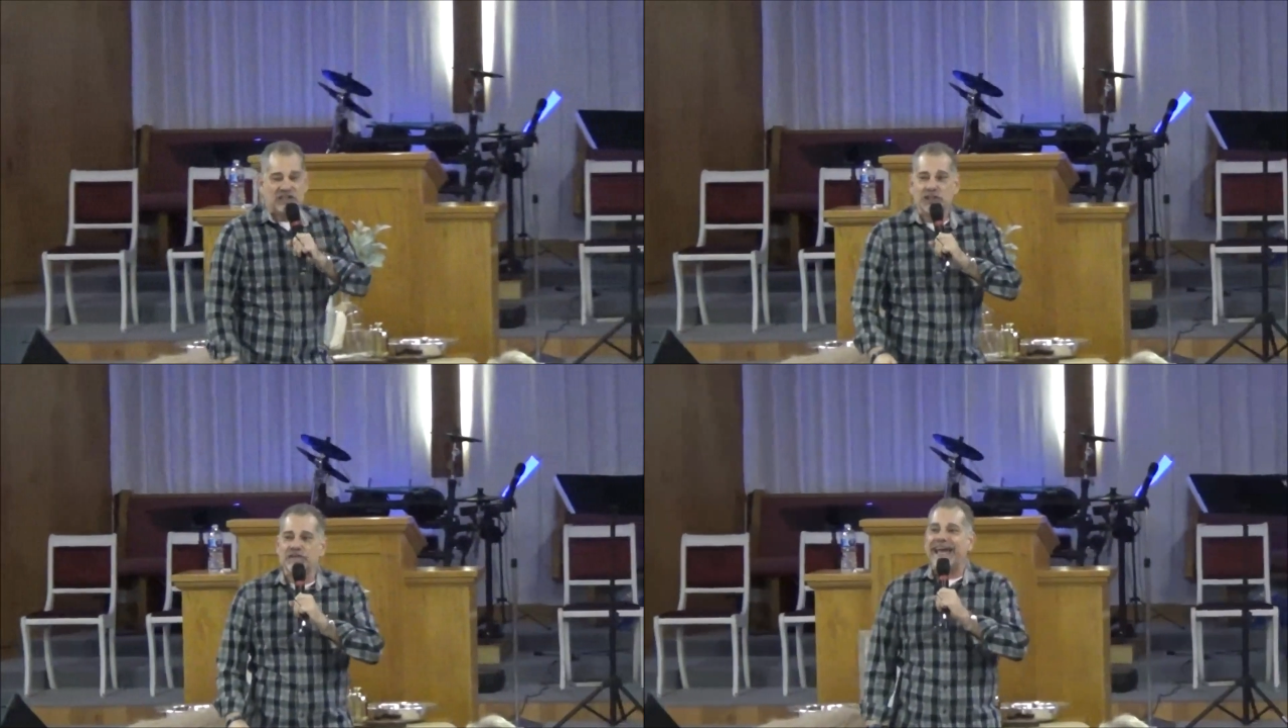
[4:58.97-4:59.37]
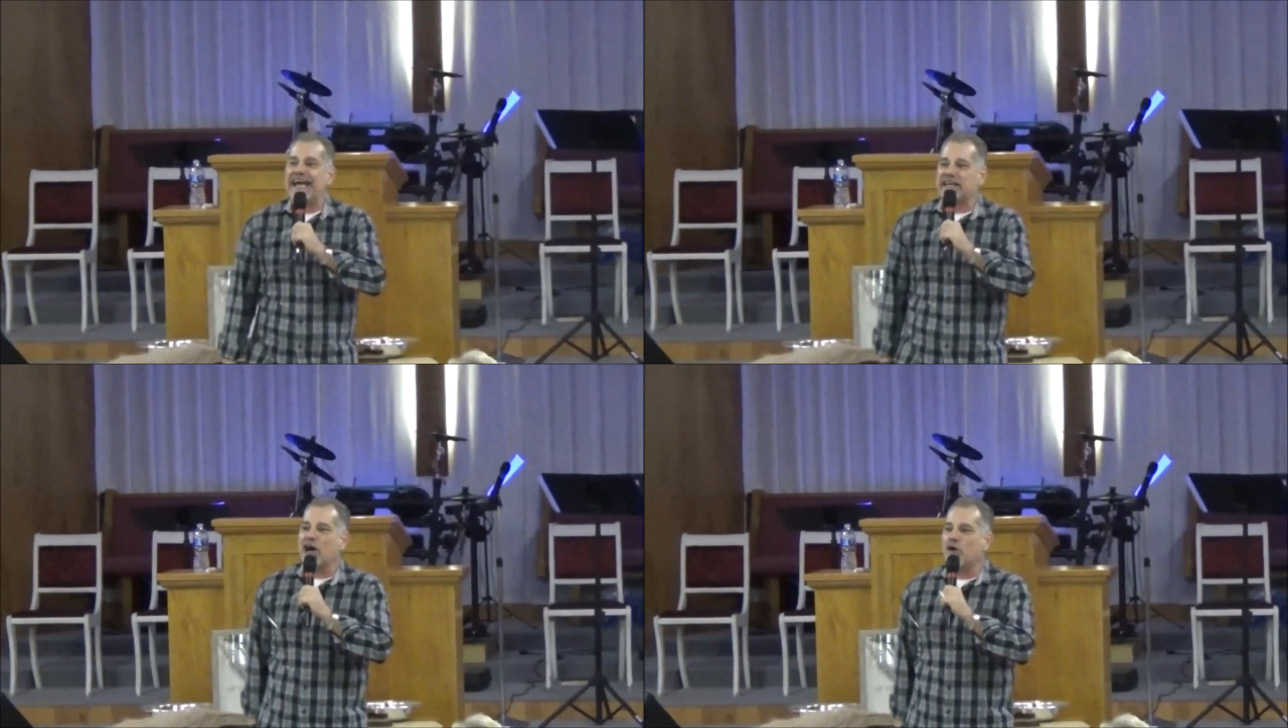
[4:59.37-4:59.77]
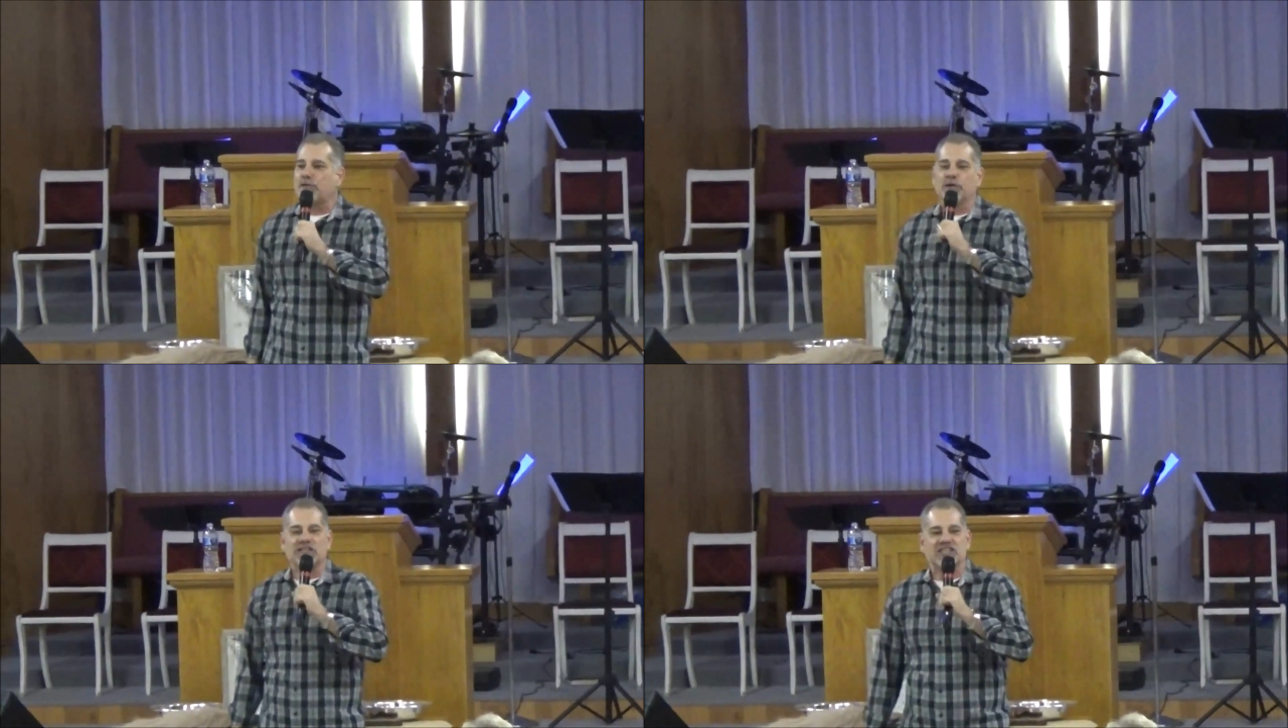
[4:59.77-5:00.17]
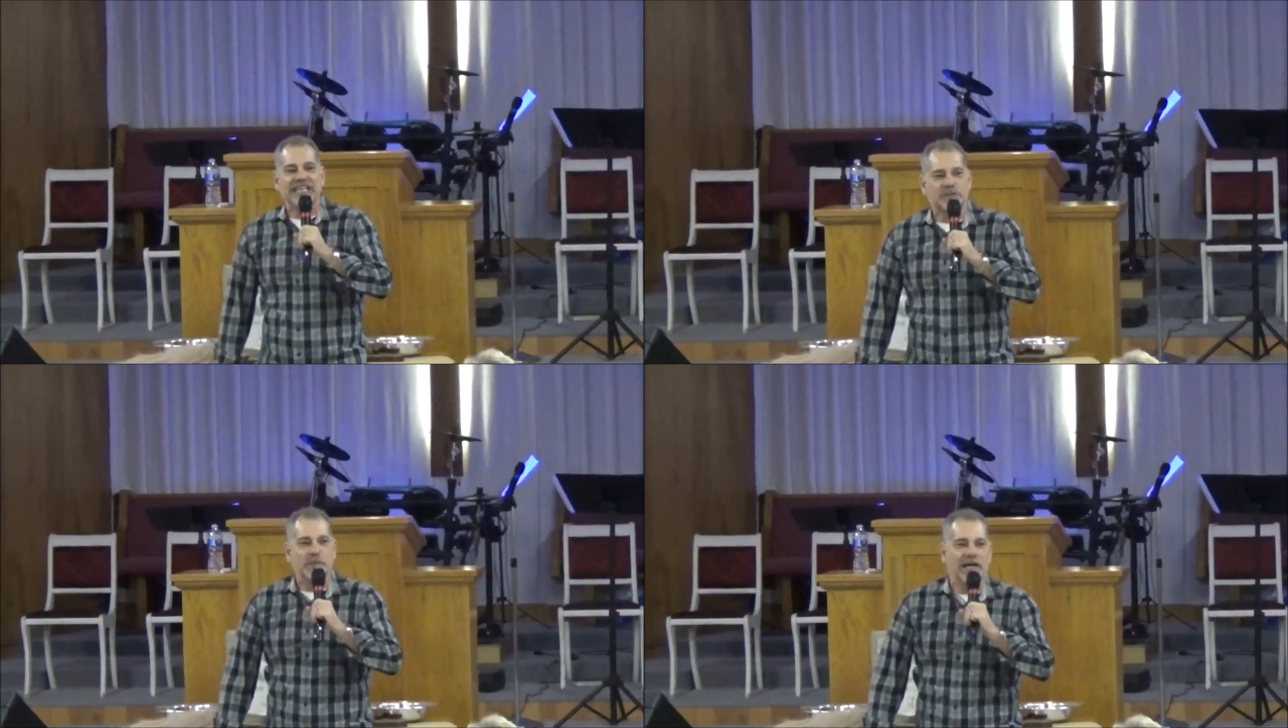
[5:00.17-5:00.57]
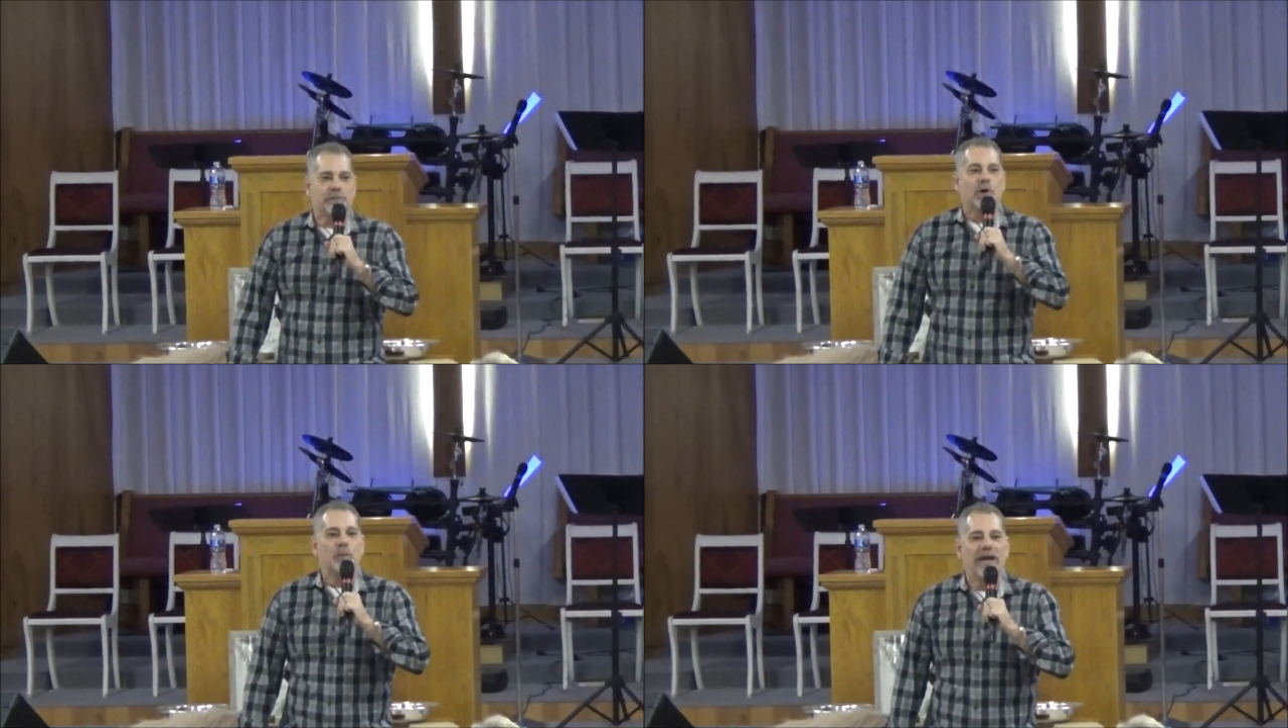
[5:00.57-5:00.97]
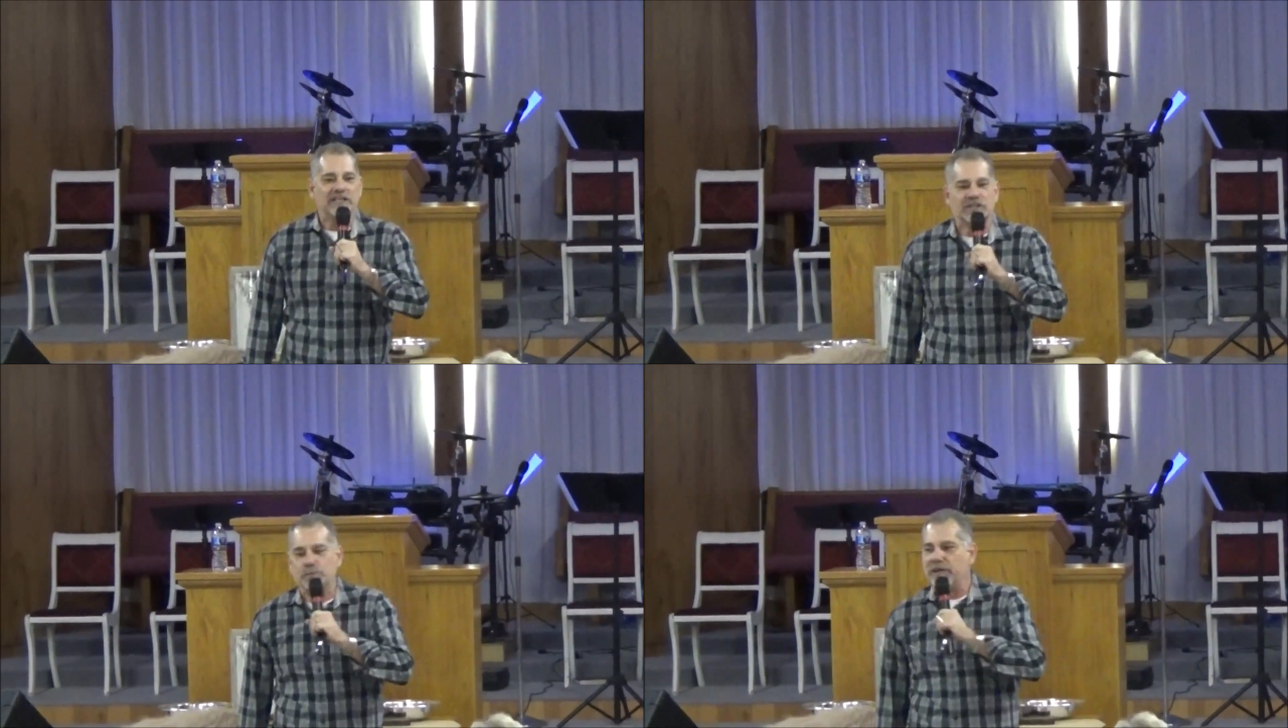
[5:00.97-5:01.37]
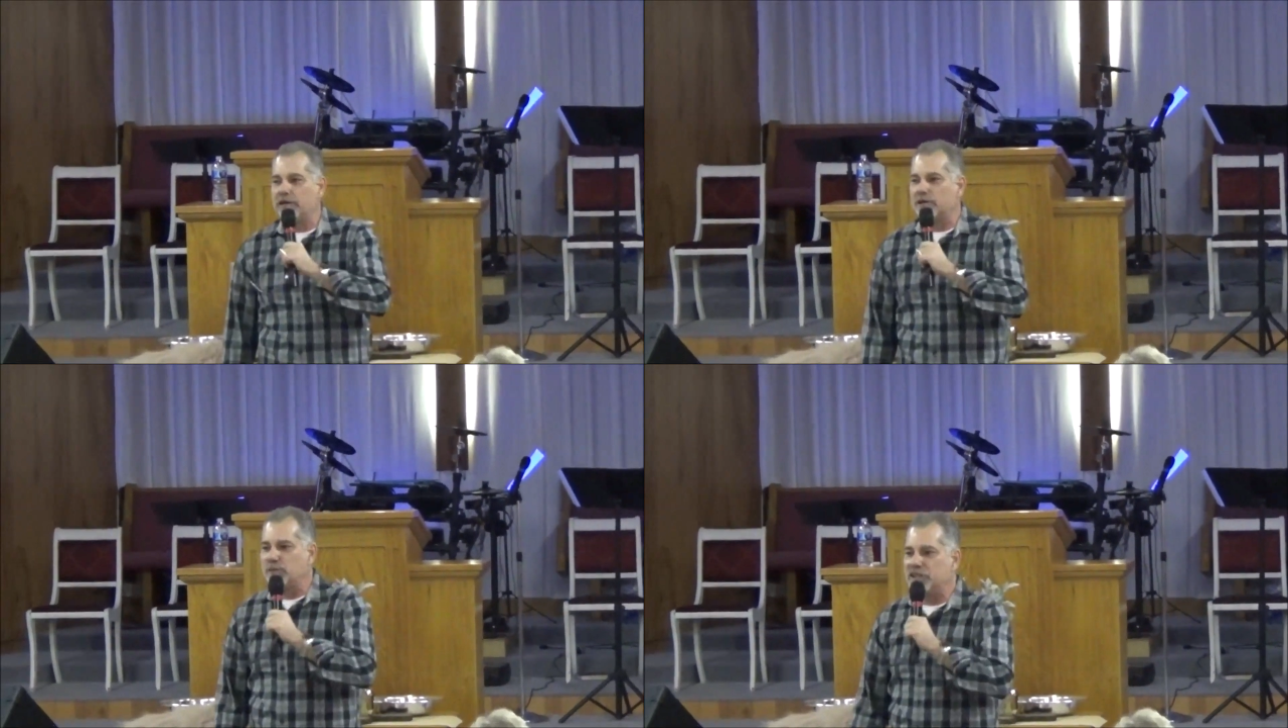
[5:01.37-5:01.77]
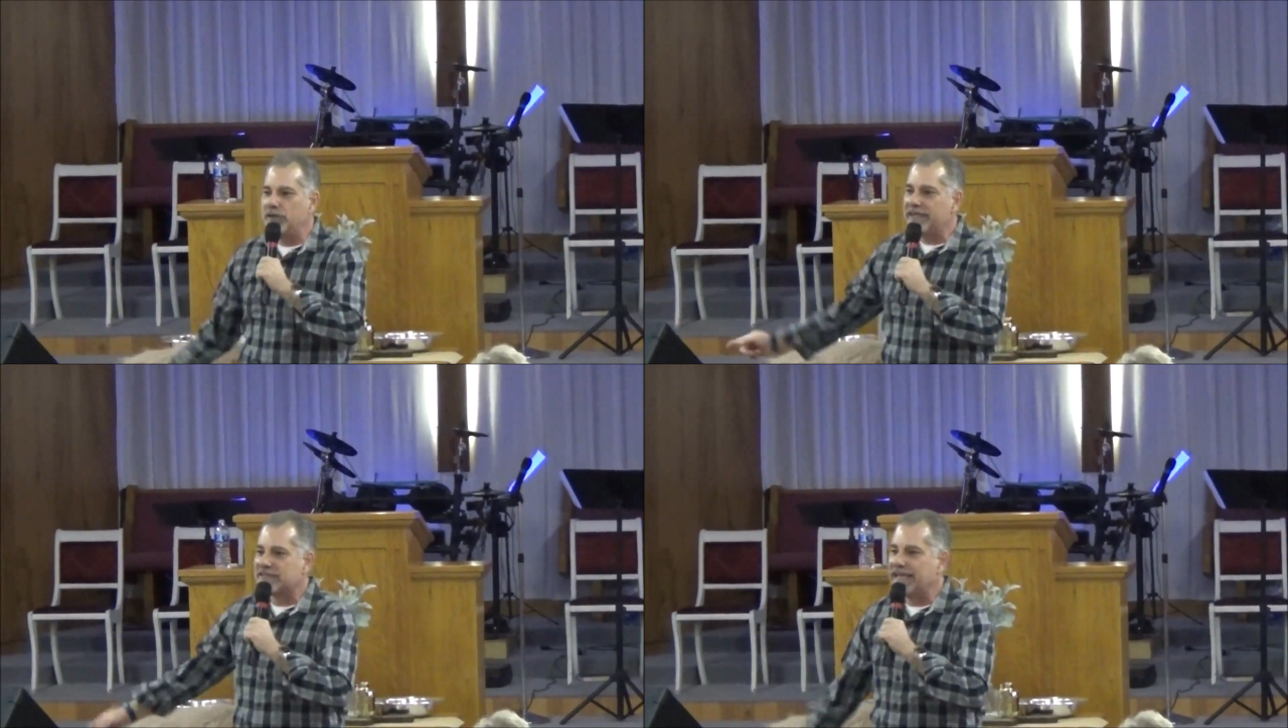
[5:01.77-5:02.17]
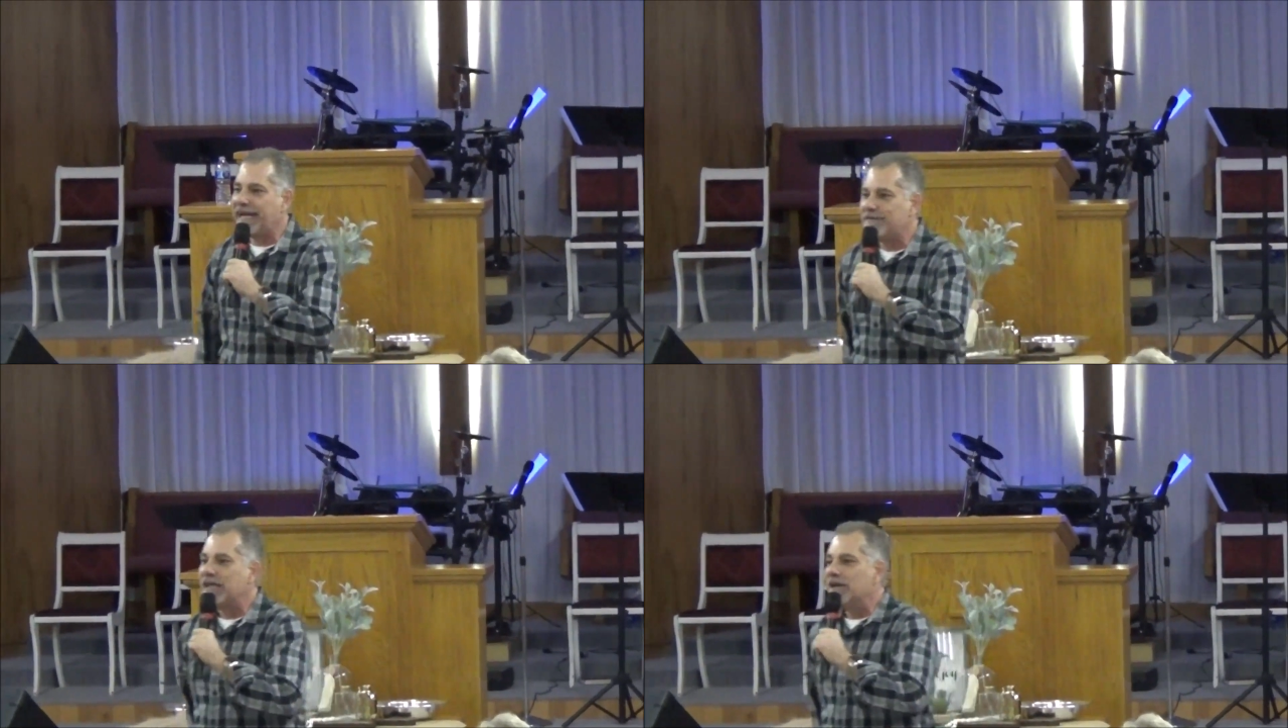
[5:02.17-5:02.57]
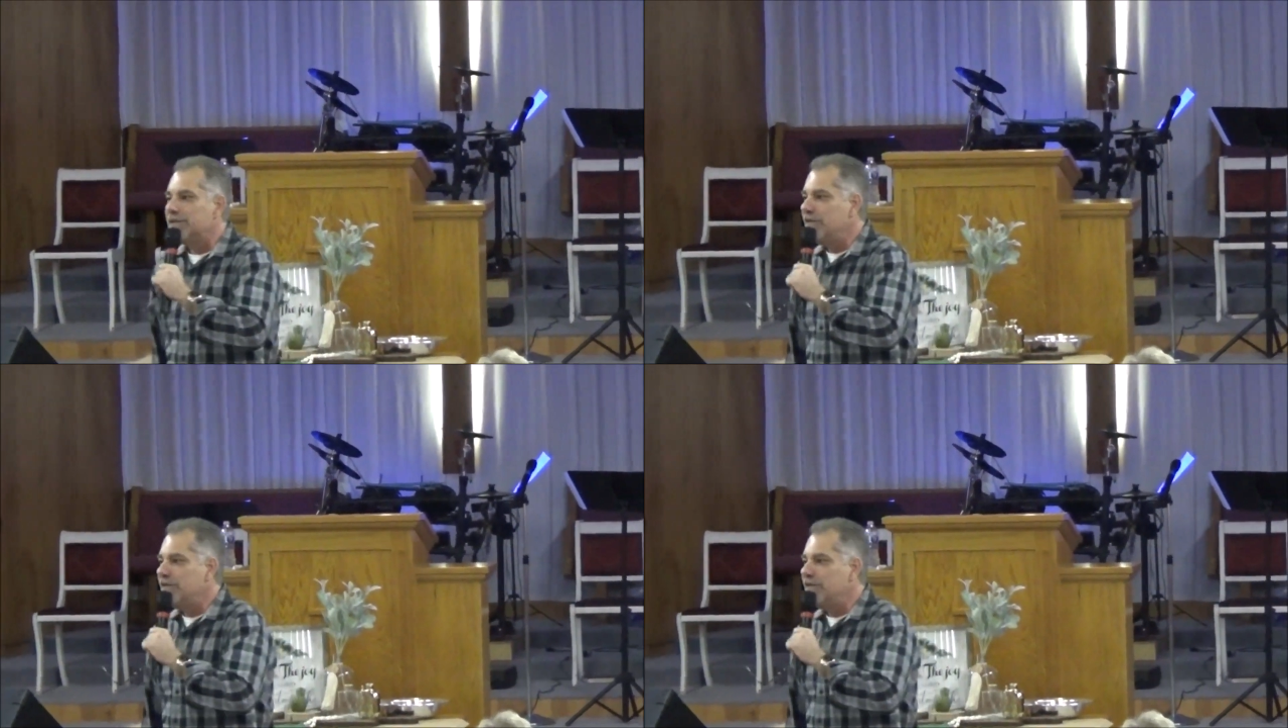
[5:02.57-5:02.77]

that you've got to go through a six-month probation period when you get saved,